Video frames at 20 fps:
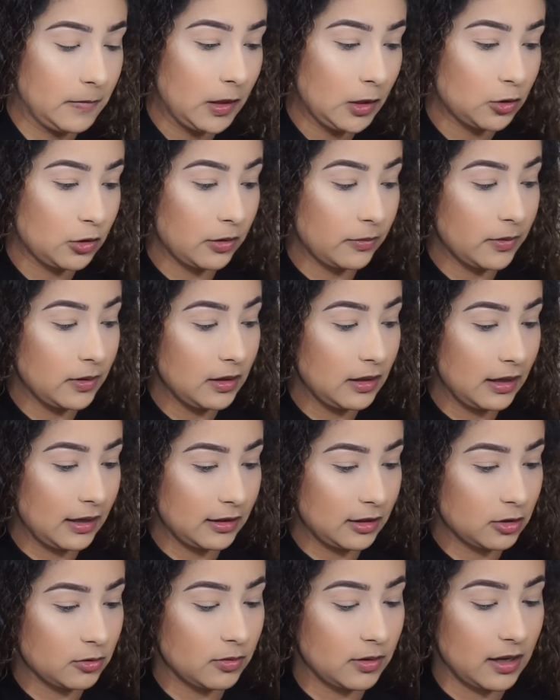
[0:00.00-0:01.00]
So I really like
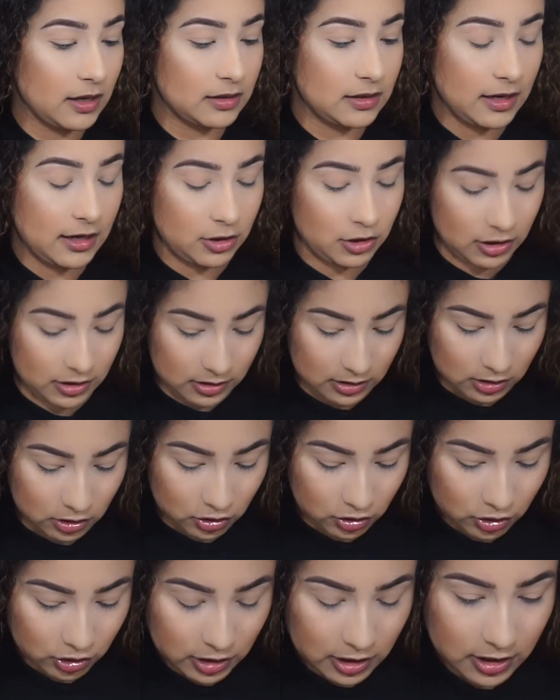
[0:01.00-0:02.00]
this one as a
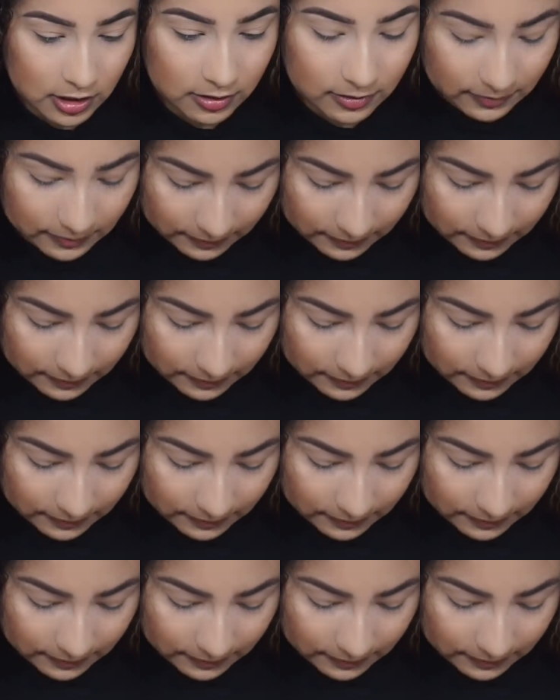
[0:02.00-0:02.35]
transition shade.